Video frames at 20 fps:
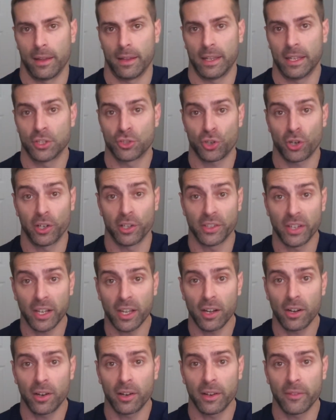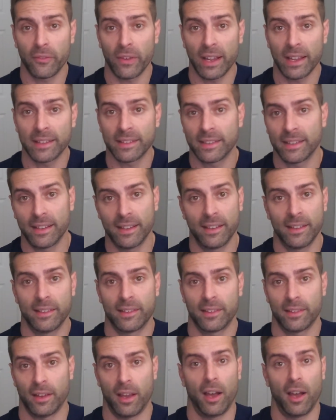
intra-articular devices,